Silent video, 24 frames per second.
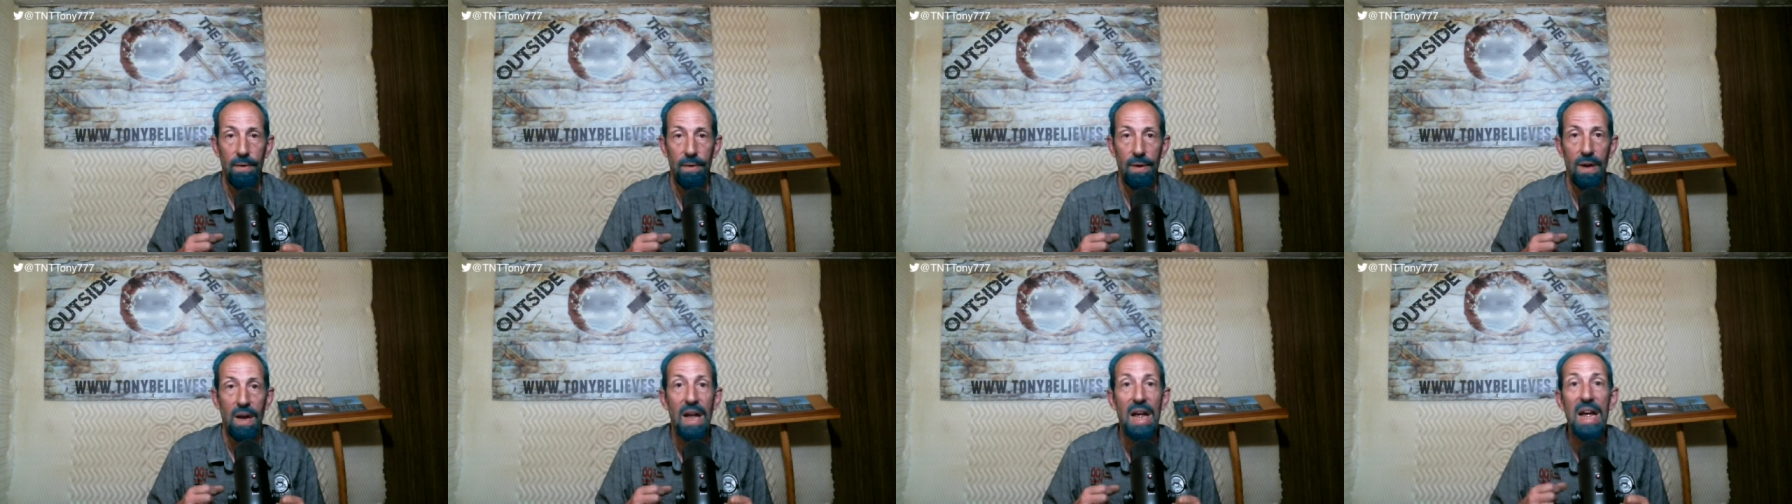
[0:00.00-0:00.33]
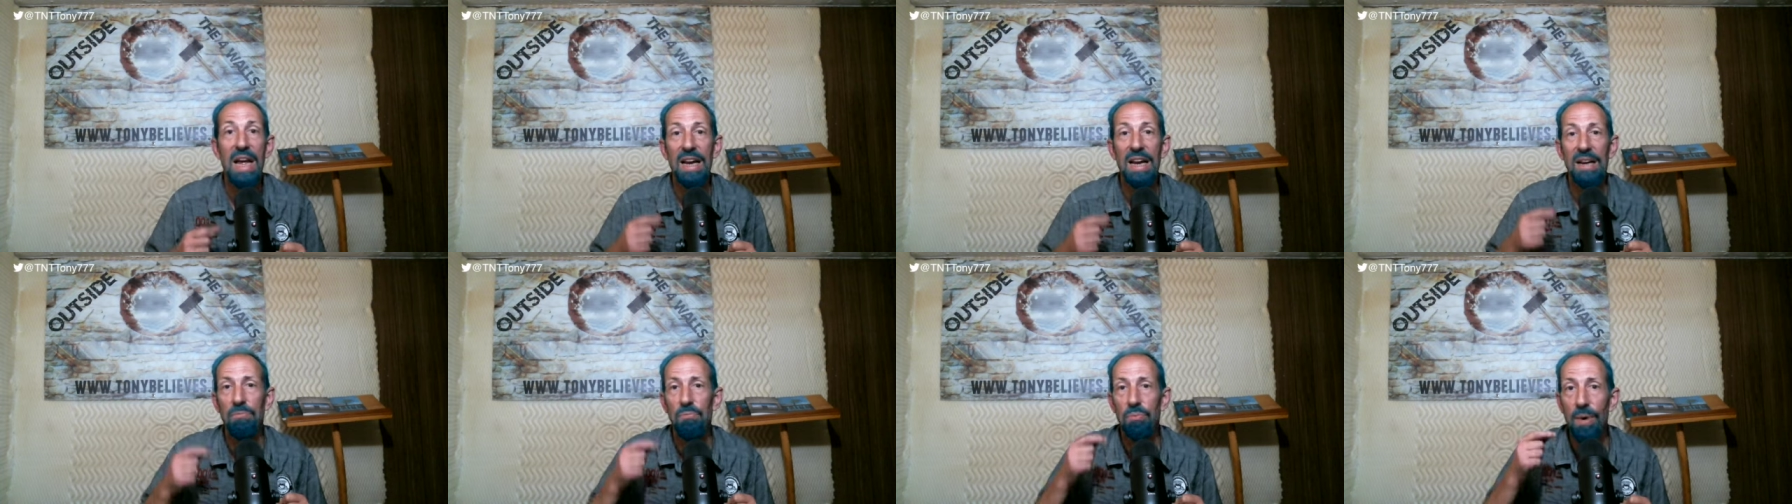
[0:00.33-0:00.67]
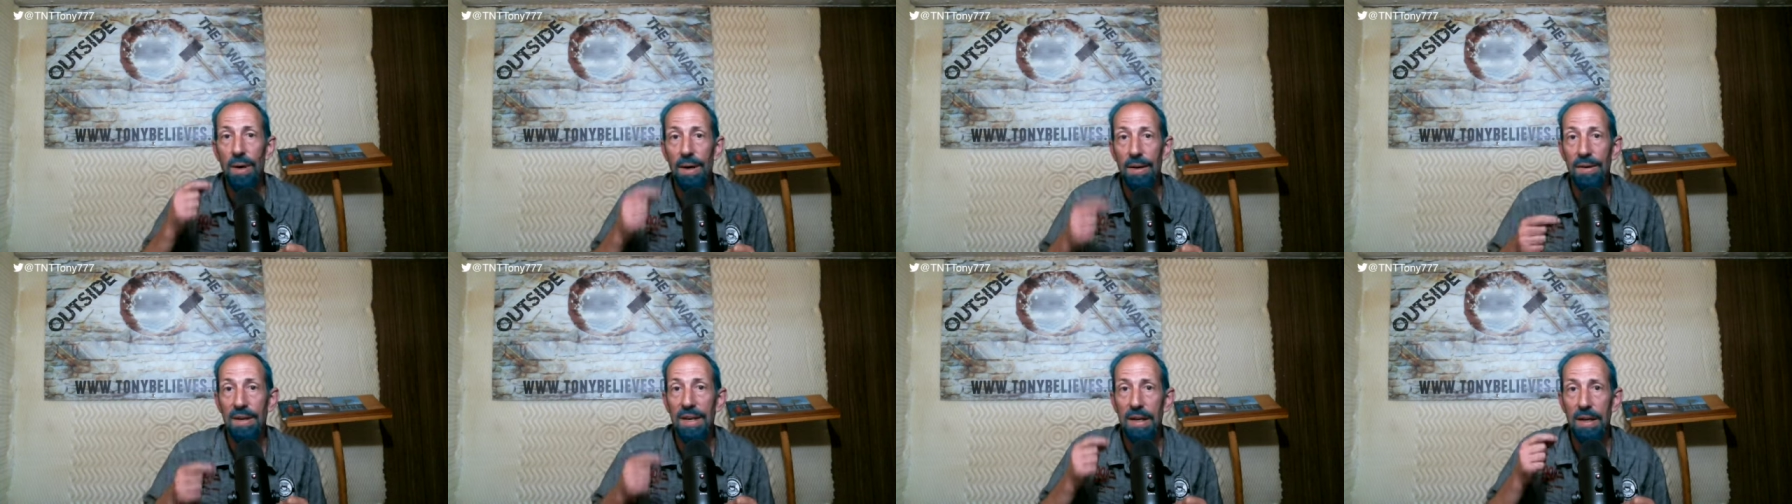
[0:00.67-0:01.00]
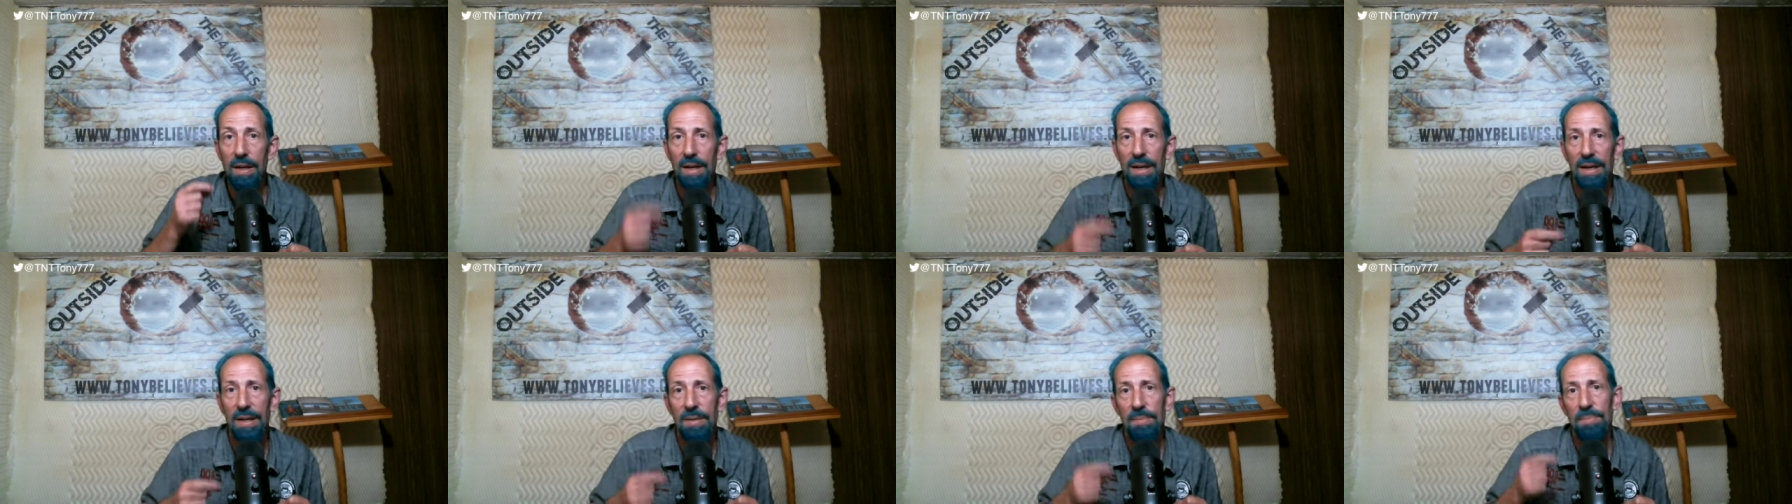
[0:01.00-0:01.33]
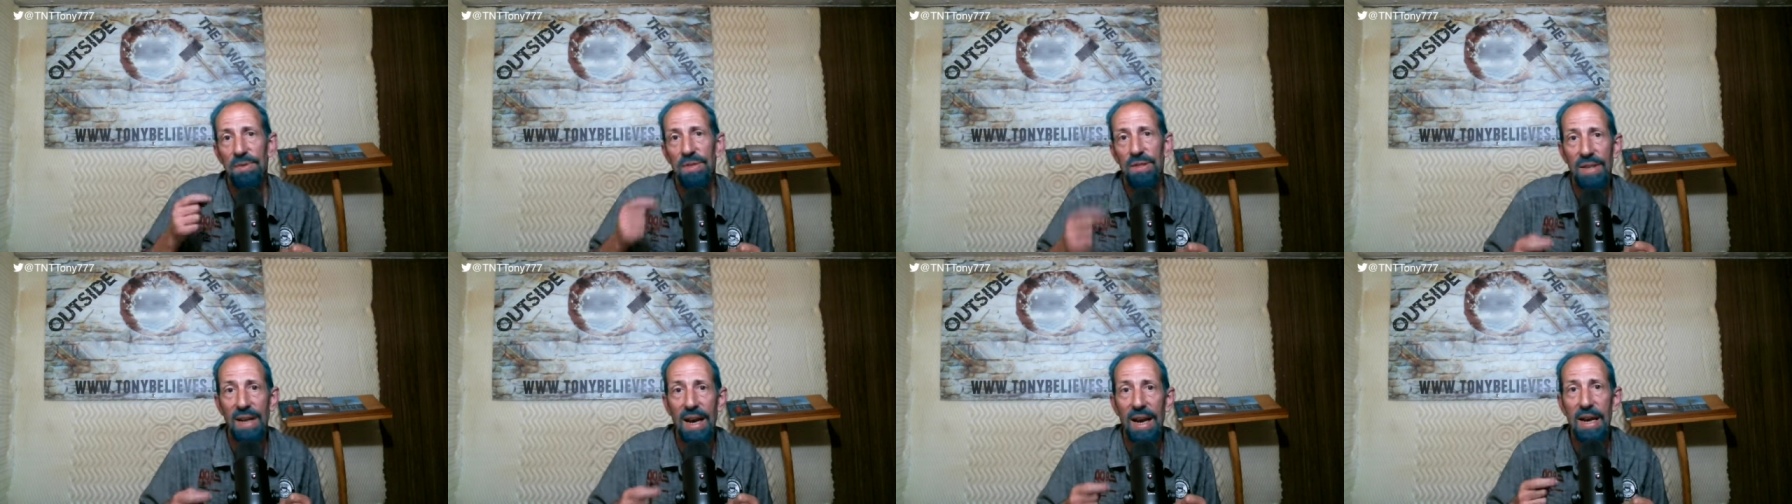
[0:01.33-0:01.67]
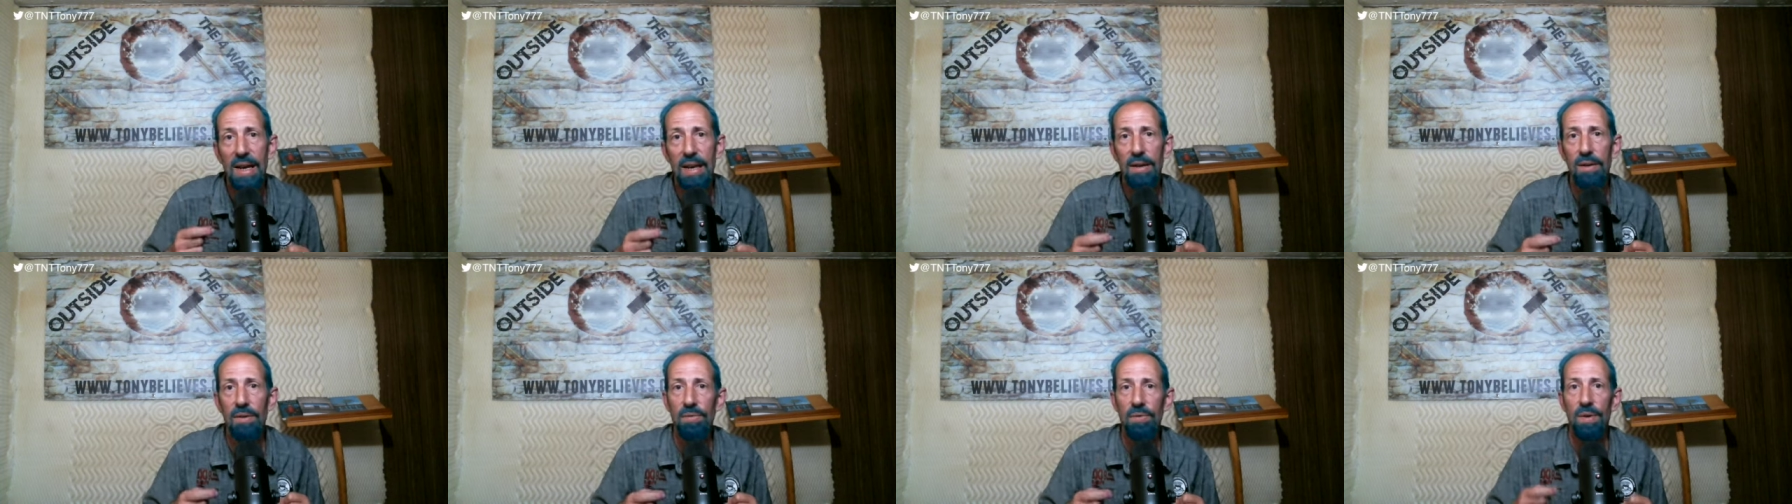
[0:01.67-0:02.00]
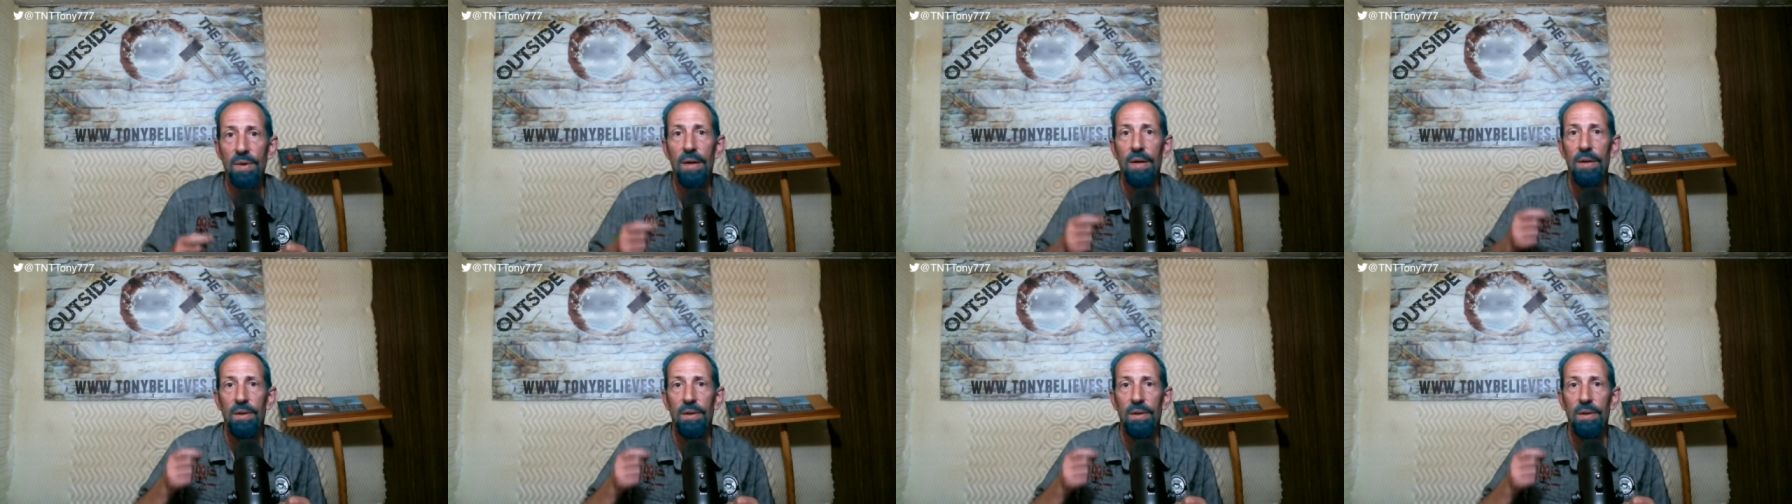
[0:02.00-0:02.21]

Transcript: And it really comes down